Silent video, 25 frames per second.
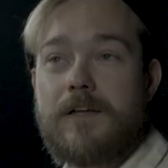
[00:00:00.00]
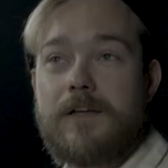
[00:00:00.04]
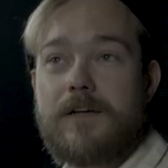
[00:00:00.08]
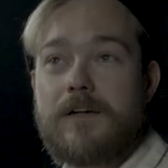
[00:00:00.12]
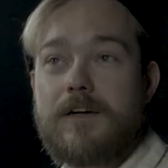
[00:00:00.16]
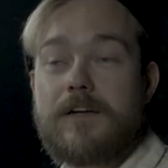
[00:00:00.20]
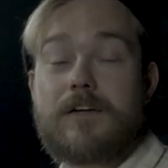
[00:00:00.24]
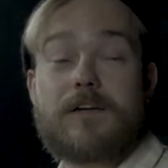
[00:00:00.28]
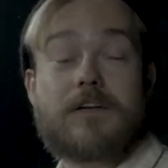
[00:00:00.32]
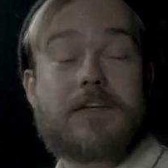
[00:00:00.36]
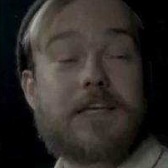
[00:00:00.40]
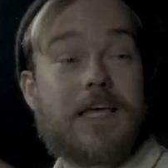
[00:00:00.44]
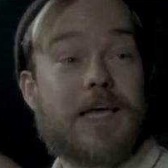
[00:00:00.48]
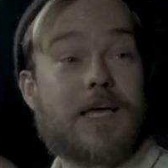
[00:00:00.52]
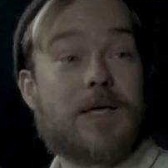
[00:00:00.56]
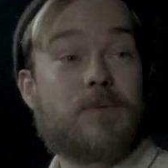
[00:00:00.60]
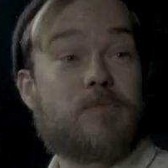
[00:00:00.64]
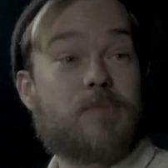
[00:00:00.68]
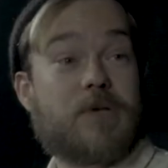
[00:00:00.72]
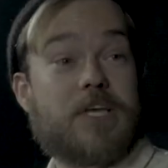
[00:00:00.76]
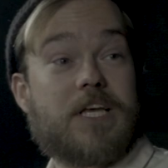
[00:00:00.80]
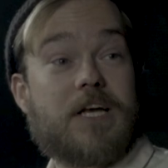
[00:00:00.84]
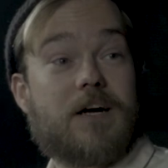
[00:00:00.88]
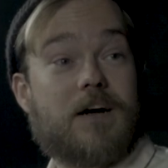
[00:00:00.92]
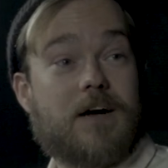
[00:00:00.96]
kind of
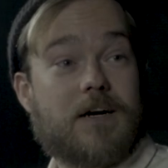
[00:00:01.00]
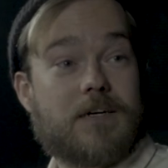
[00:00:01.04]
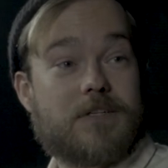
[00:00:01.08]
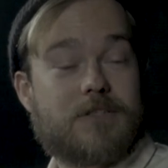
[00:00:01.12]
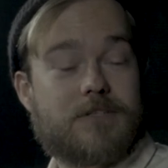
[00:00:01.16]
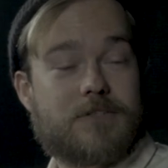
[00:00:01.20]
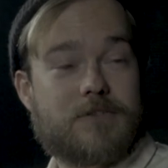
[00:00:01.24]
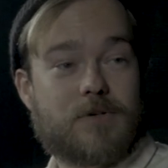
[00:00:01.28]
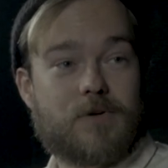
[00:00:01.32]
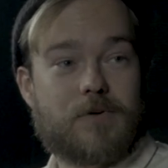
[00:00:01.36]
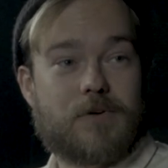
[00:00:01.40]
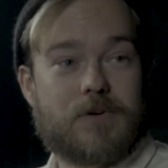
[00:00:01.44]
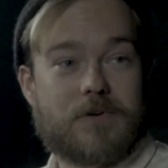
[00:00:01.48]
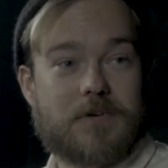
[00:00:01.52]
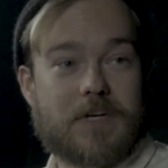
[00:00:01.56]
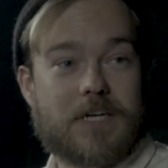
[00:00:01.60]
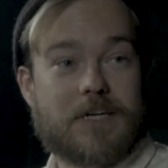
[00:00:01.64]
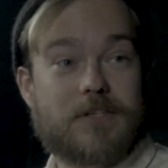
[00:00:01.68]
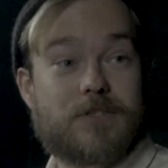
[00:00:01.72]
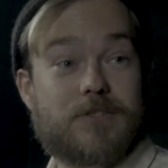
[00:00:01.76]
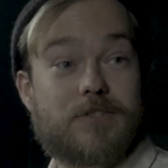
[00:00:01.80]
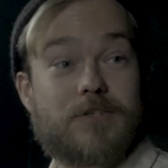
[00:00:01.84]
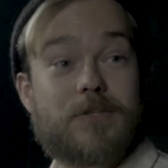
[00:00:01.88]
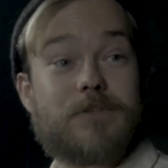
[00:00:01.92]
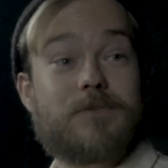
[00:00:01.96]
KPIs or
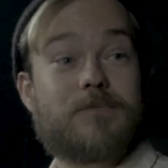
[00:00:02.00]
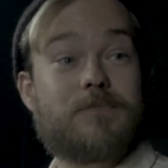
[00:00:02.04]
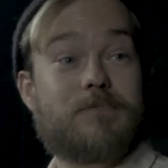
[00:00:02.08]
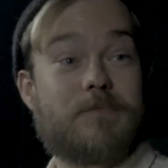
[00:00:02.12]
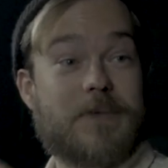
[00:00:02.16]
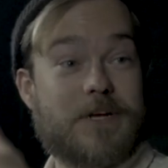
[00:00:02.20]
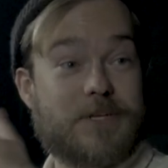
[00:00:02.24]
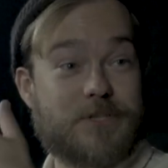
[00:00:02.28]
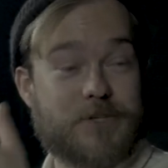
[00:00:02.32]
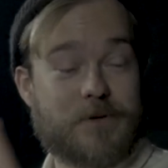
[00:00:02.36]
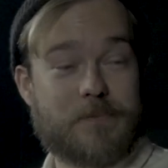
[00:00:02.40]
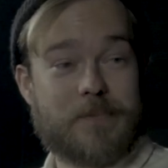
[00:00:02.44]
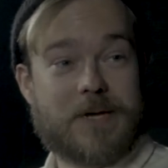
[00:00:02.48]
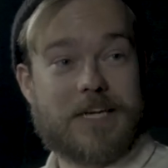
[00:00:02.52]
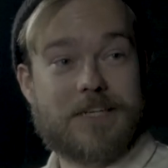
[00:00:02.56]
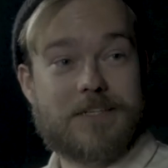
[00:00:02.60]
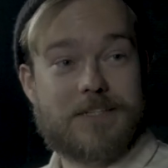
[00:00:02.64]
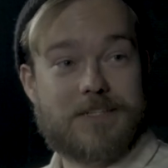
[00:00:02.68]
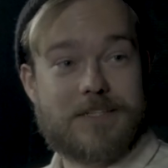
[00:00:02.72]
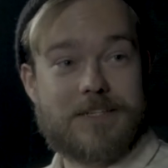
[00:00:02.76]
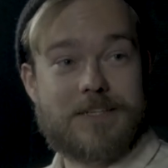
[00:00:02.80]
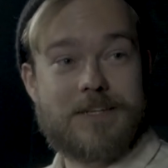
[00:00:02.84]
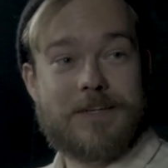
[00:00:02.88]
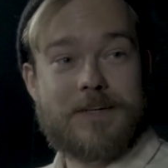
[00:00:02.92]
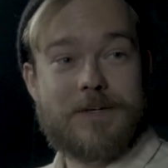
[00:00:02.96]
kind of certain mm.
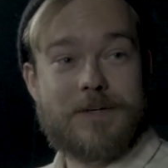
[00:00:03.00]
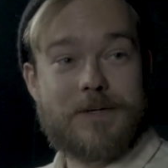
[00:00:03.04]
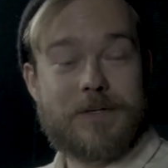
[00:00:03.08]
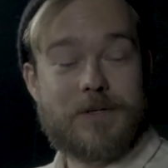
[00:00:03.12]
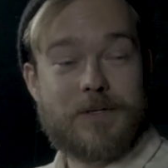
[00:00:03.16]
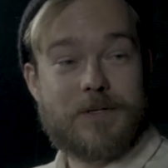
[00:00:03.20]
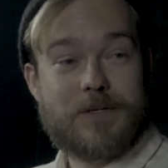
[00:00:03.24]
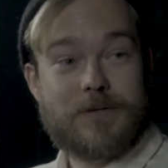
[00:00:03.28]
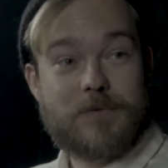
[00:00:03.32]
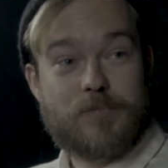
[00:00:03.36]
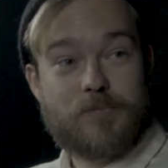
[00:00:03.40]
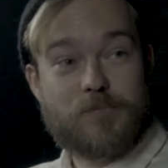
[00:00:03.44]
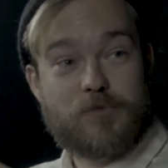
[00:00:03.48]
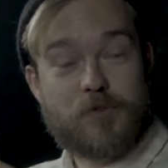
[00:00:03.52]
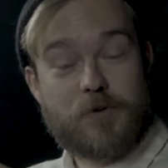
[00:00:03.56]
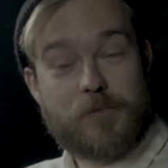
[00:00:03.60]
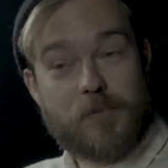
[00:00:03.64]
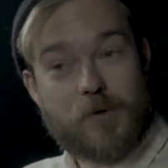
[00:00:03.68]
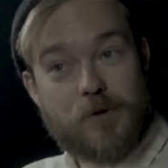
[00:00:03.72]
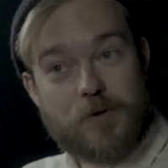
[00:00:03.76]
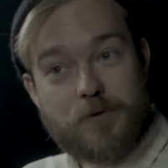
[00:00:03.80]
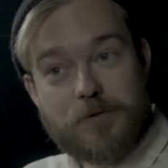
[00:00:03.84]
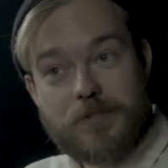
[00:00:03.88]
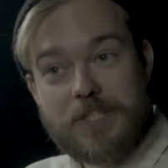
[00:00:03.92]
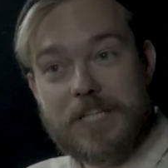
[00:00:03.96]
measurements right.
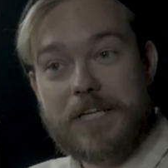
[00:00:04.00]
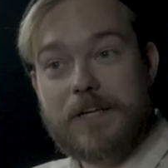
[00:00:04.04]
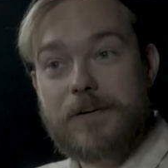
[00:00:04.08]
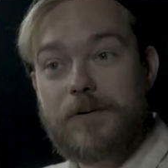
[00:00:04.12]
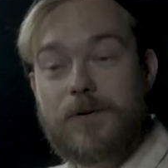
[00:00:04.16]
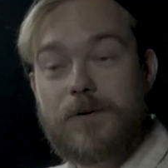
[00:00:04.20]
promoting